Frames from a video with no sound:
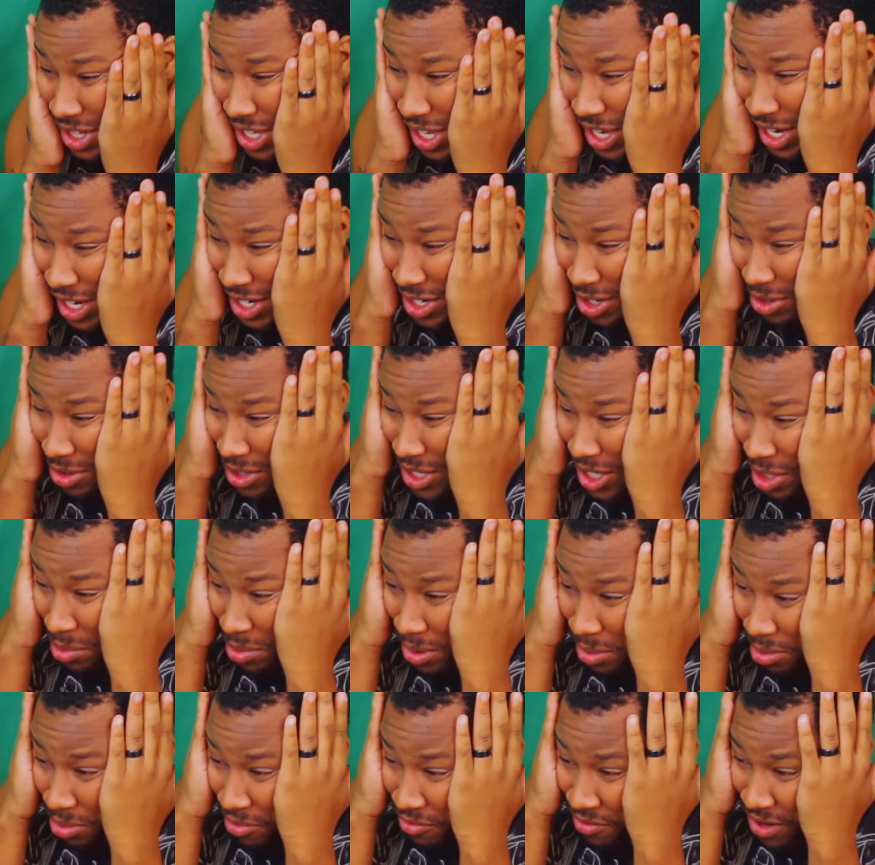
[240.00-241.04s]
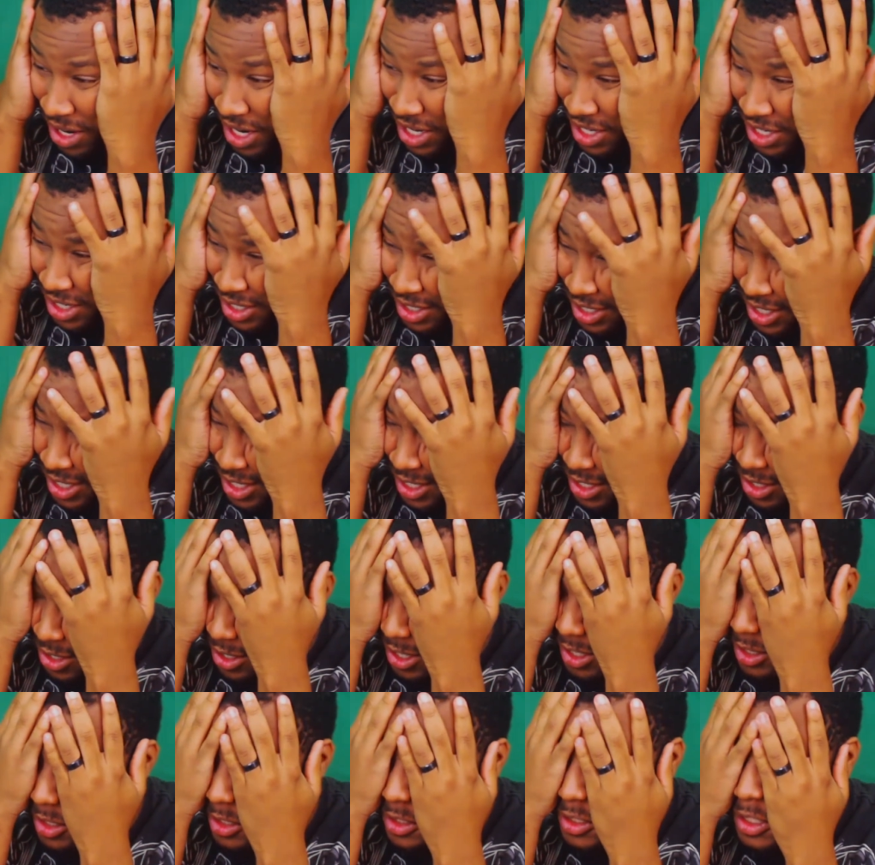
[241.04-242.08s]
that I don't need to be providing, and
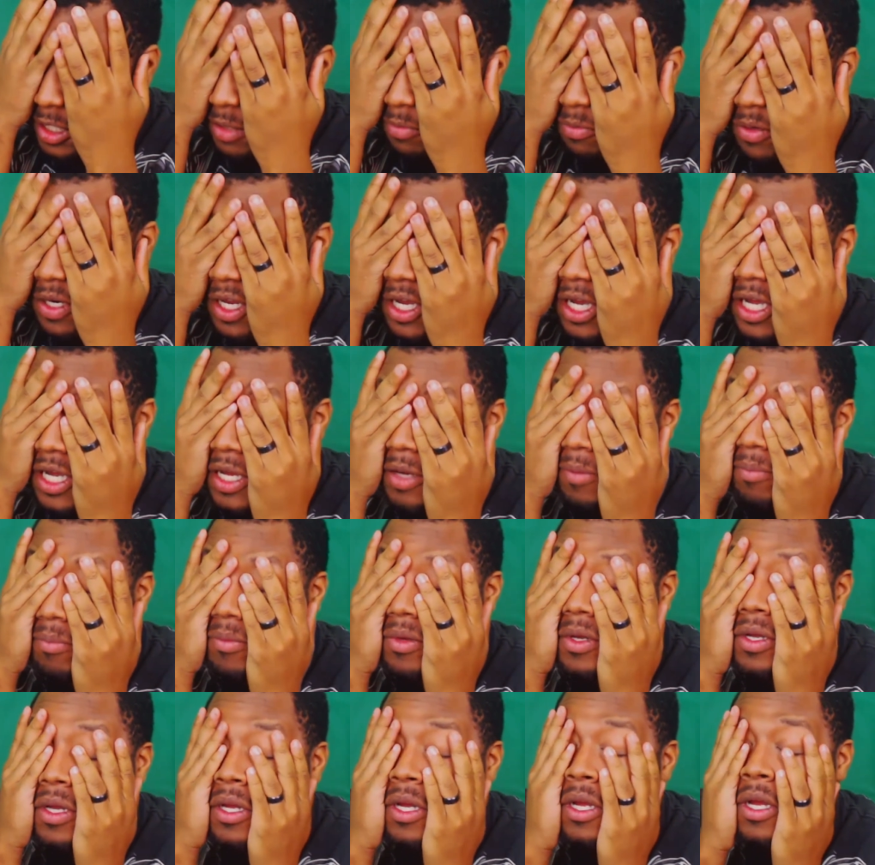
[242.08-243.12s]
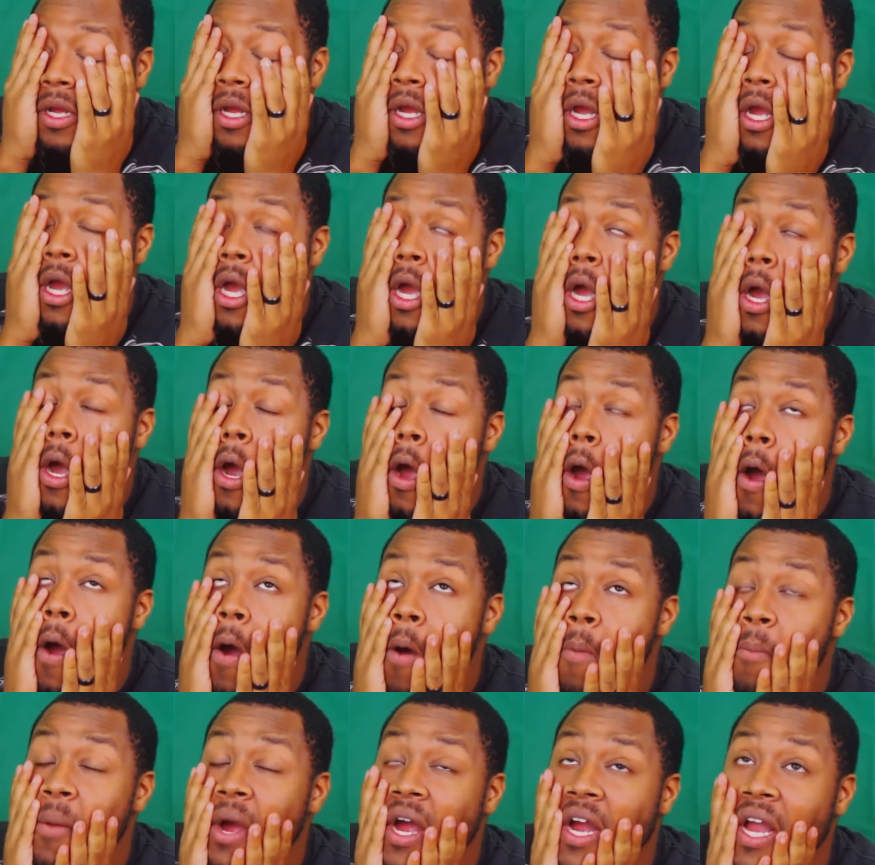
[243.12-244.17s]
at the same time,
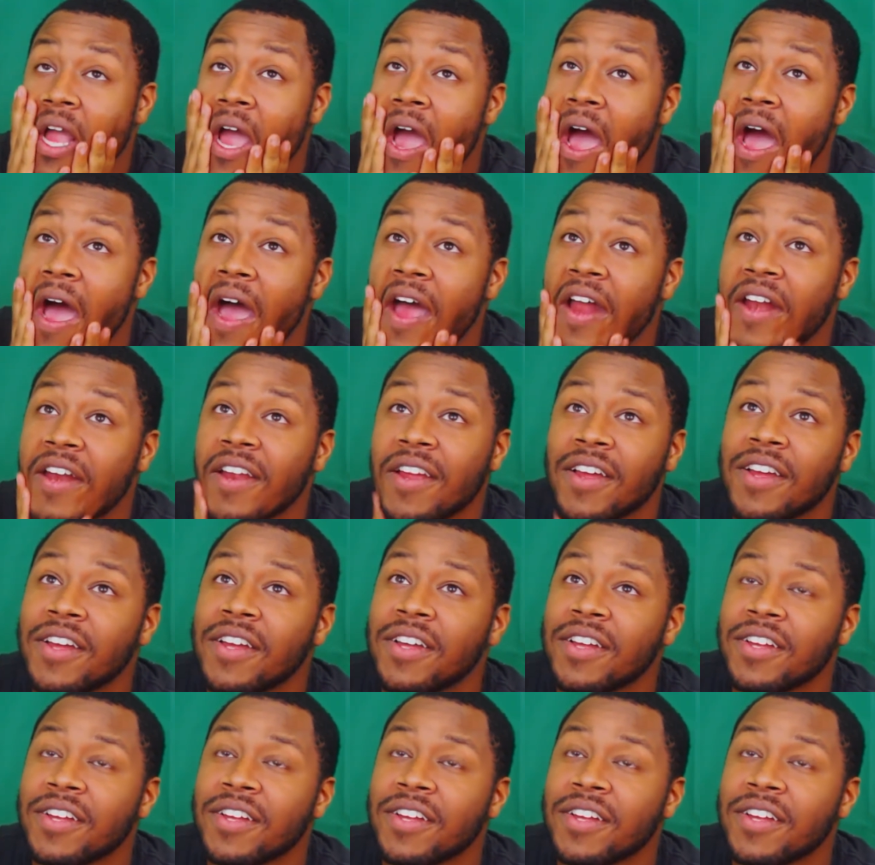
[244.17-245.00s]
oh my god.